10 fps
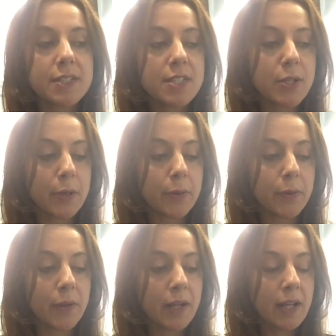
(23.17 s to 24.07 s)

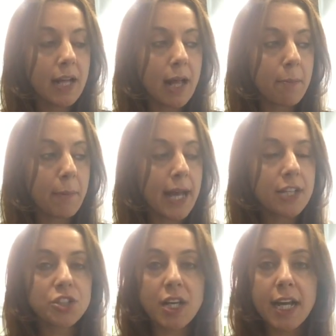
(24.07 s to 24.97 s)
So I'll
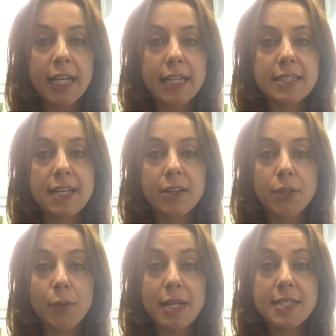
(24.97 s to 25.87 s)
backtrack and tell
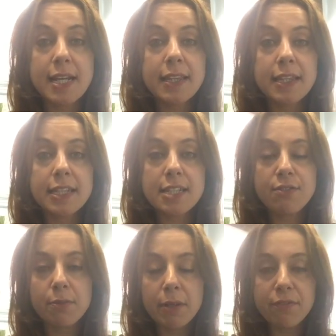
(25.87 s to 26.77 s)
you I signed the lease
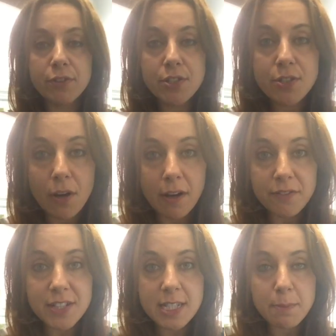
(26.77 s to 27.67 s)
for my first
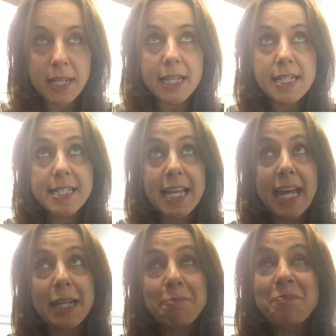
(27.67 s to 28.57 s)
office space,
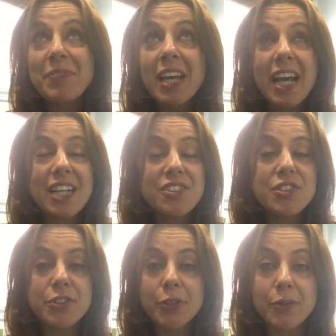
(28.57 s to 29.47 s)
and I
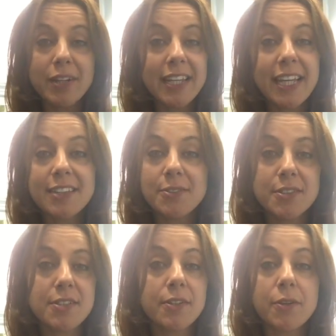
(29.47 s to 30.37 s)
just knew I can't do
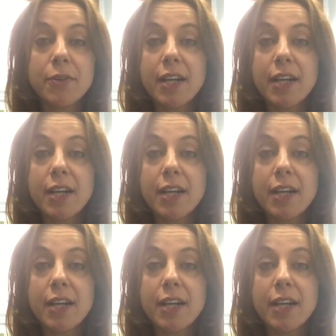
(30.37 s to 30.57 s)
this alone.